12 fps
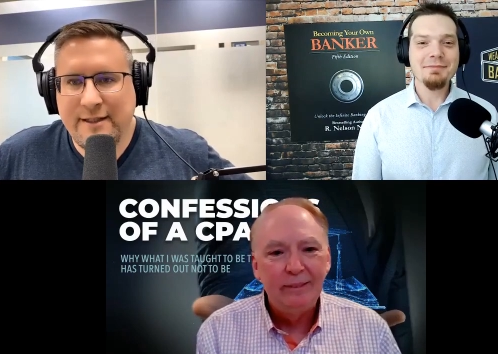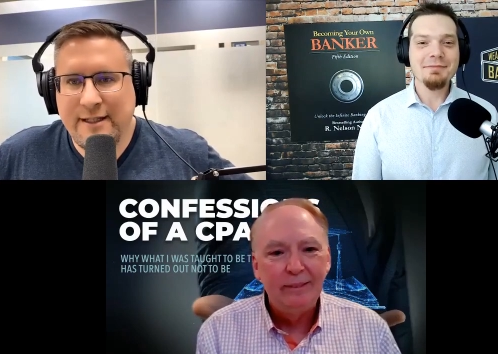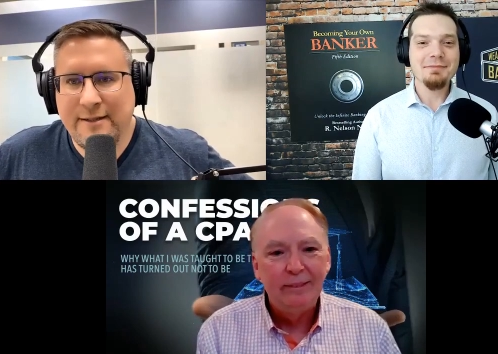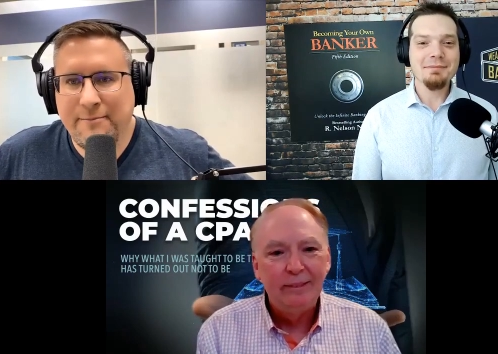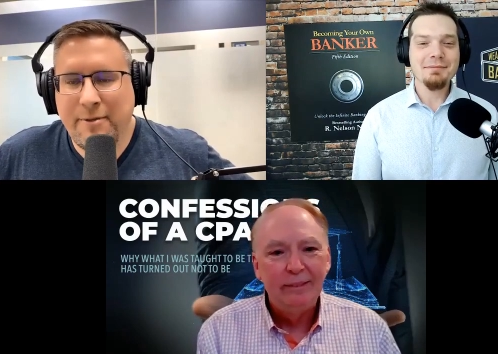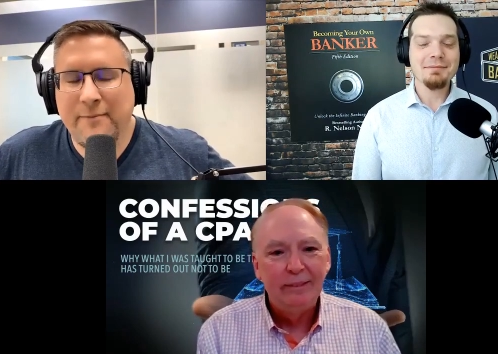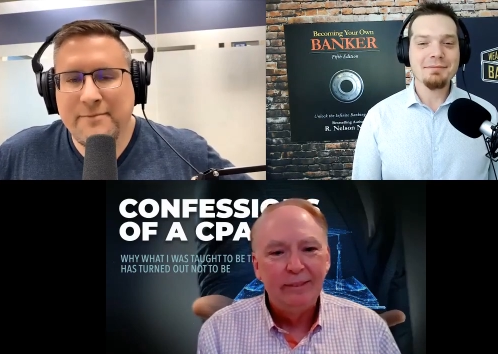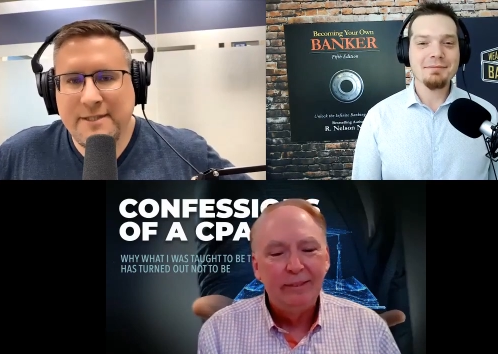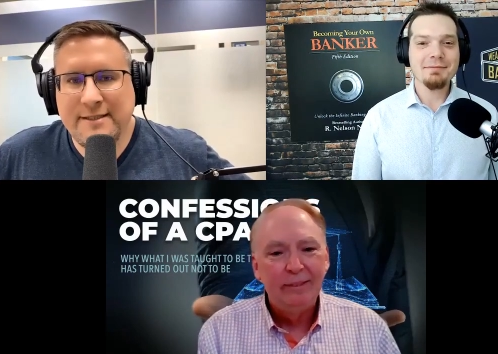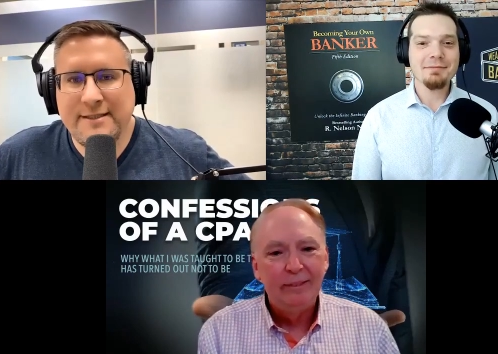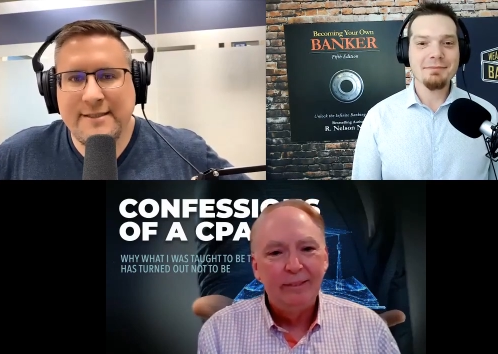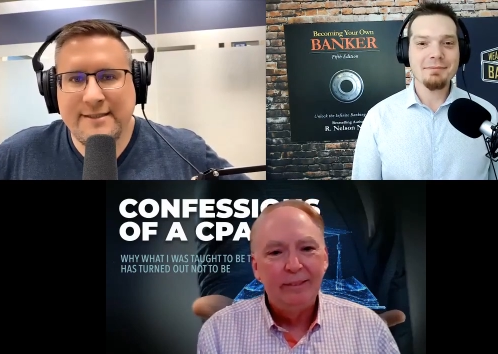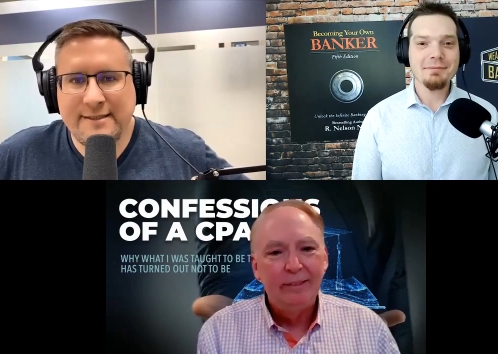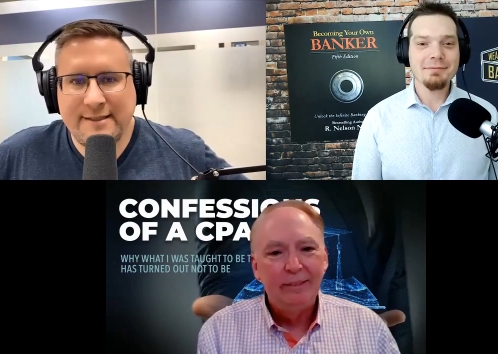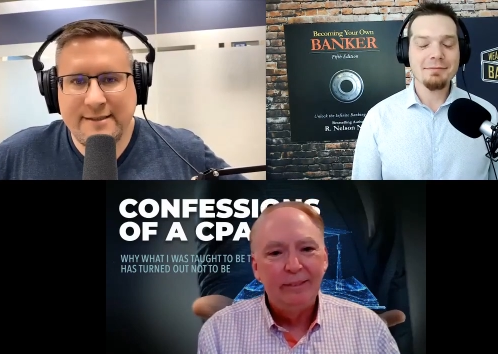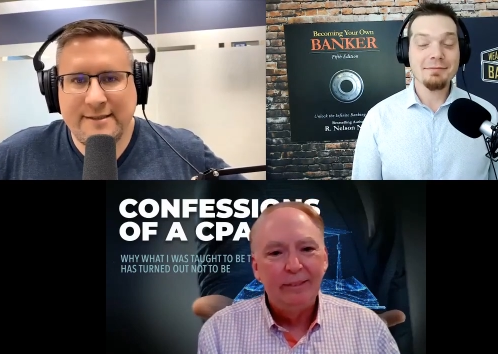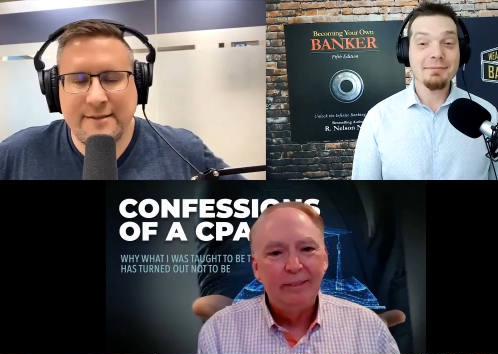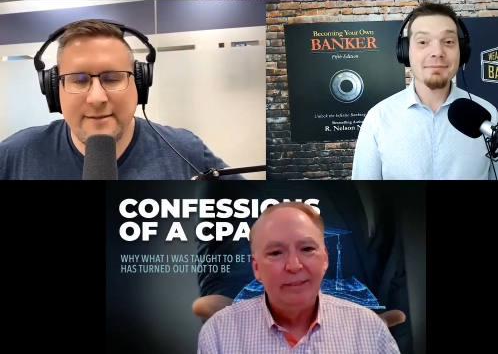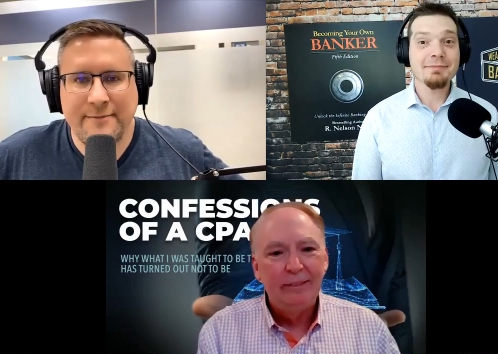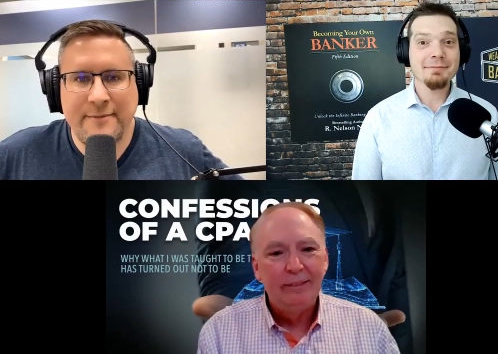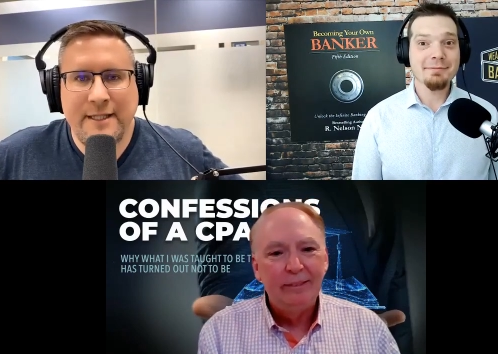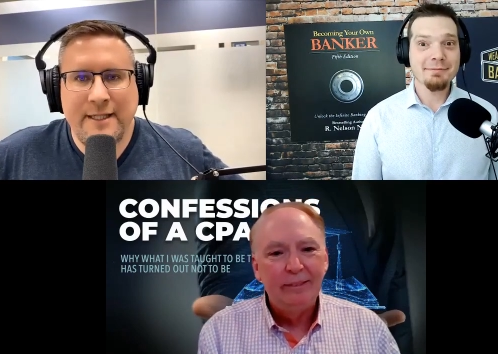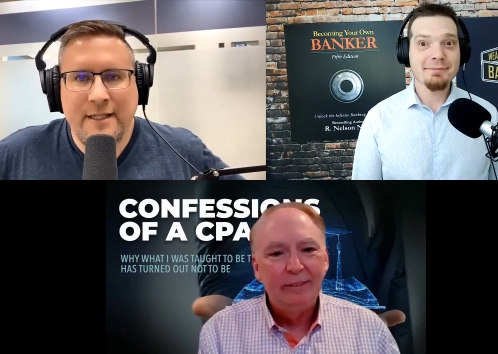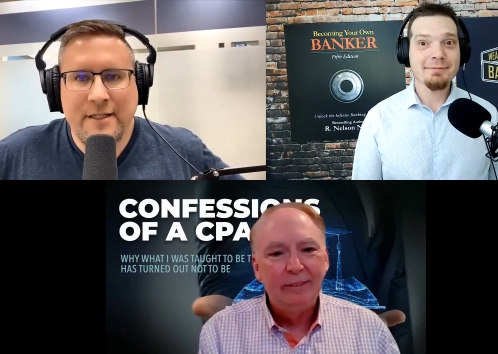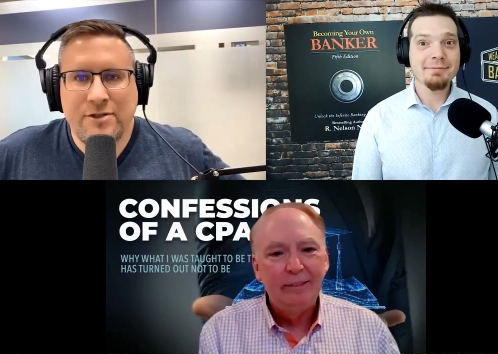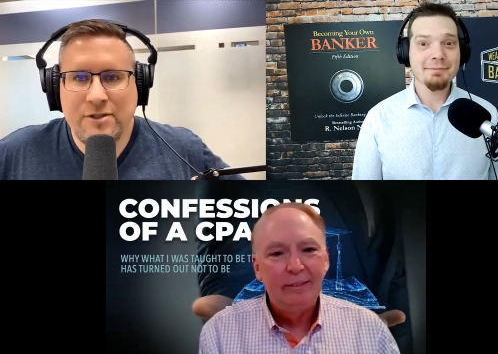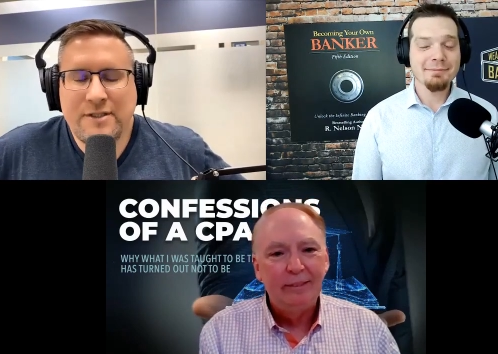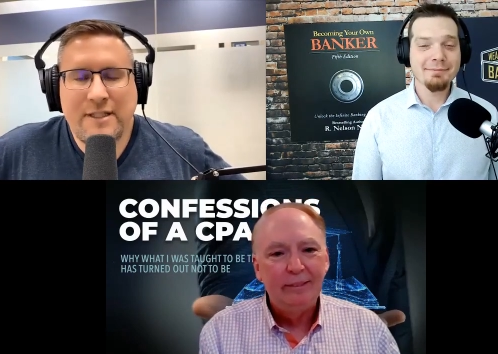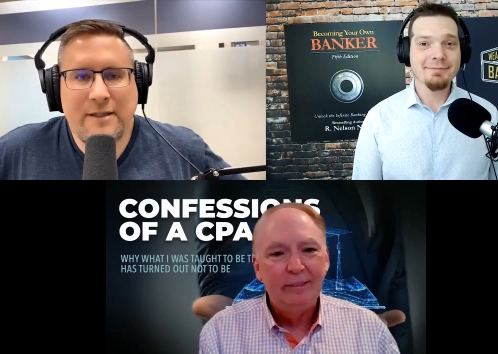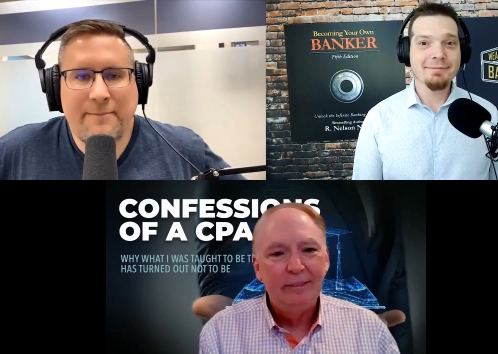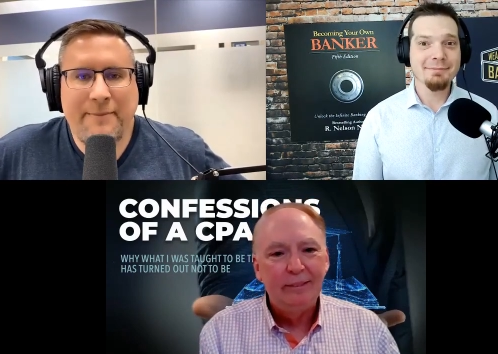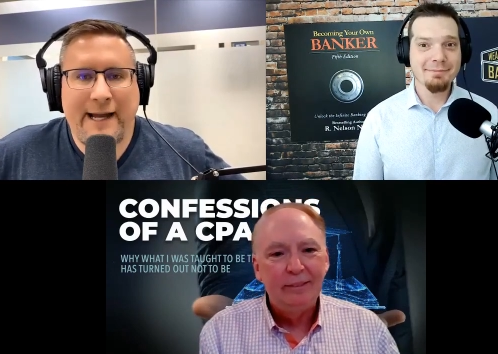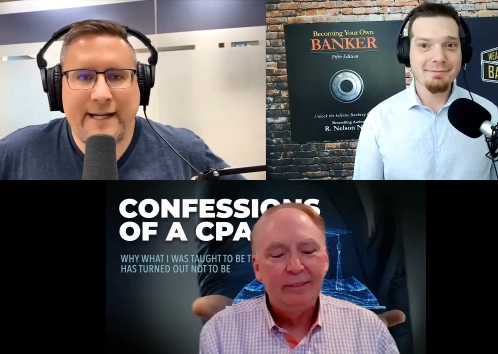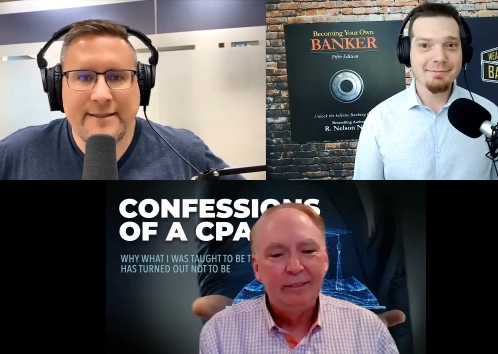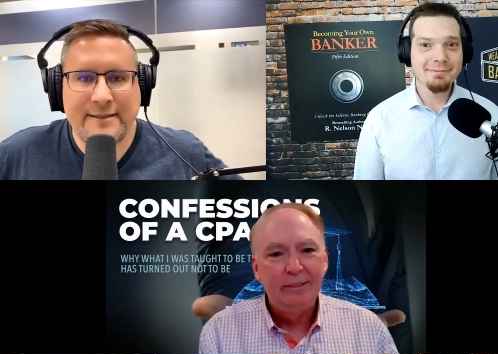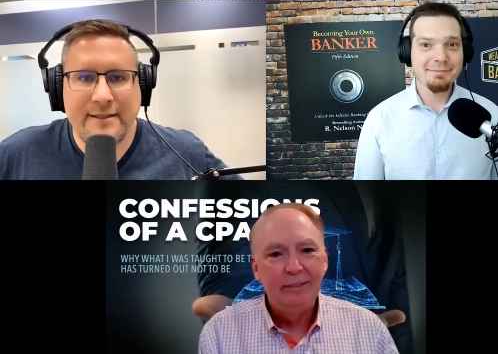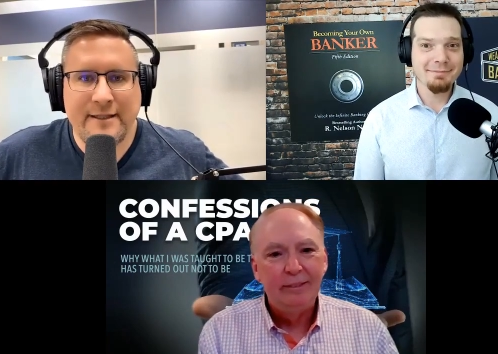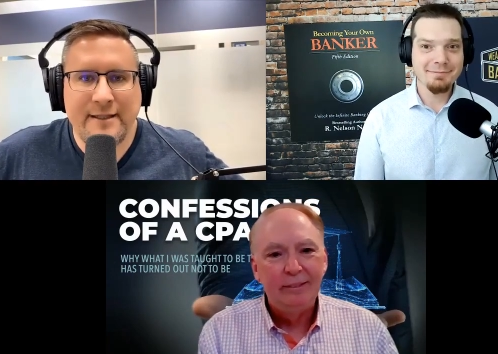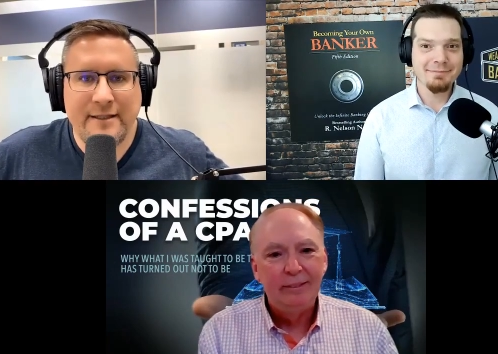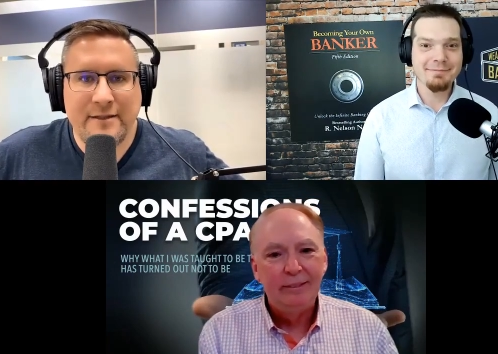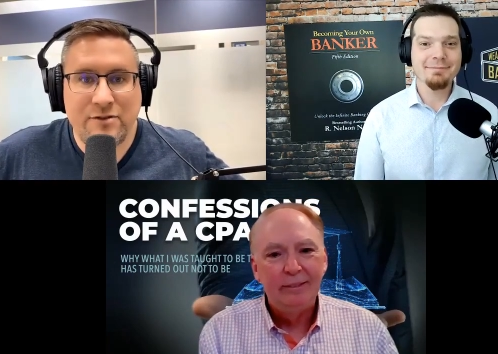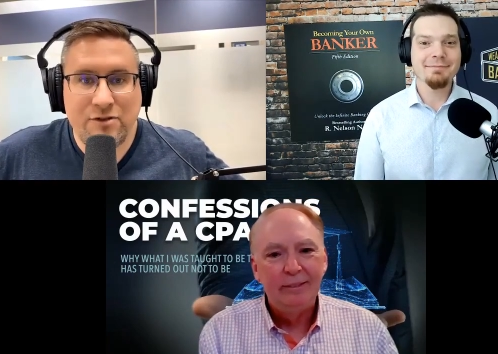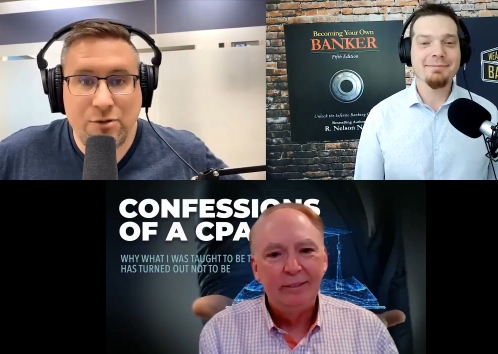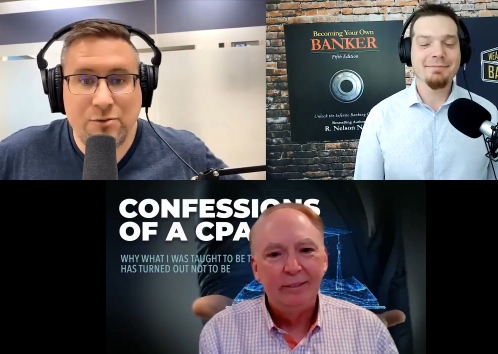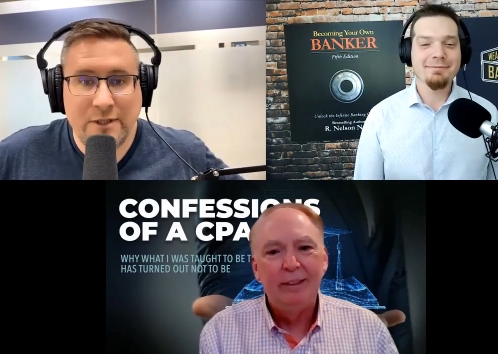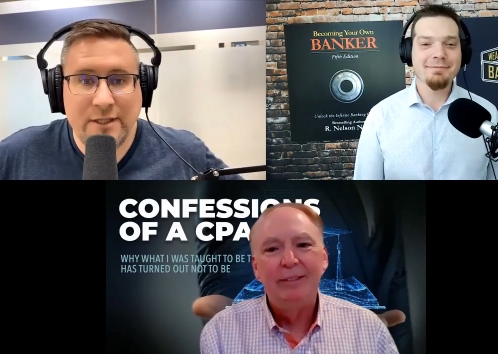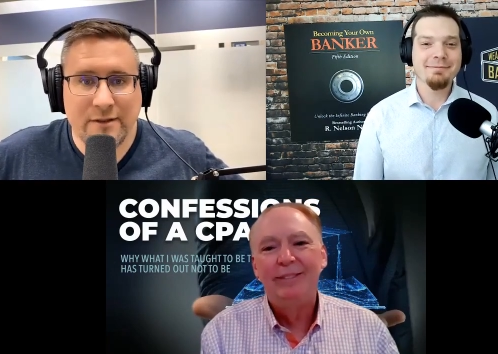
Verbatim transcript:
Speaker 1: and, and pumped into the system just in the past two